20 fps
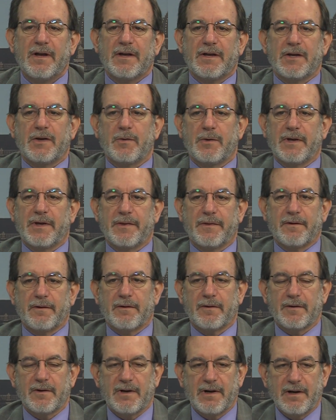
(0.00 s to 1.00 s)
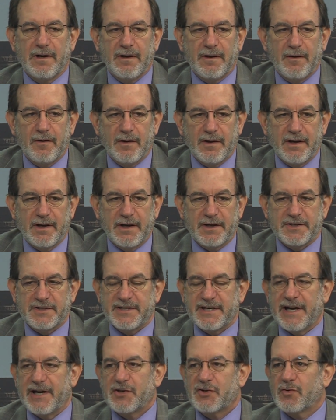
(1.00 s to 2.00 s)
you either uh,
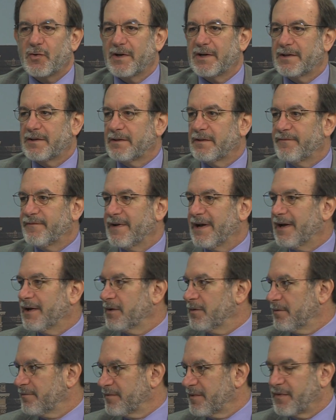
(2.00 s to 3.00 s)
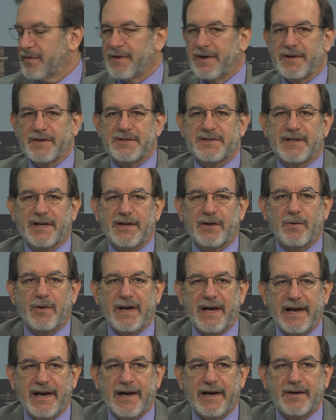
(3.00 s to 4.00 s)
exaggerated the value of the things that you
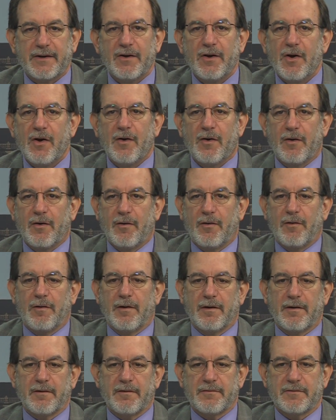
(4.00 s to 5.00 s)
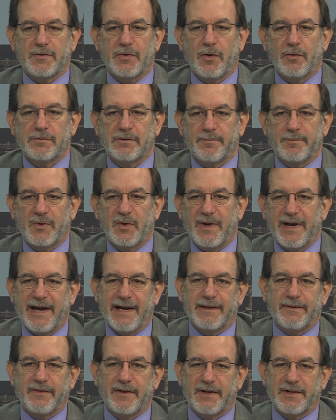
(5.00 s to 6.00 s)
had, or told them you
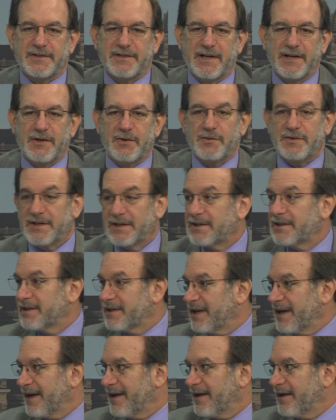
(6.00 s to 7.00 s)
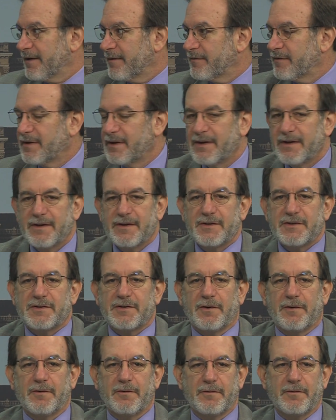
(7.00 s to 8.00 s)
had things that you didn't have.
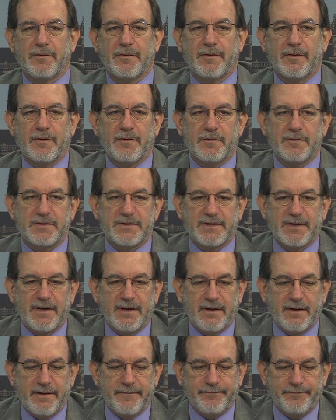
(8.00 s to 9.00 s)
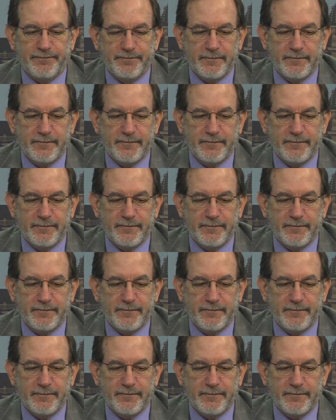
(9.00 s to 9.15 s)
So those. Um,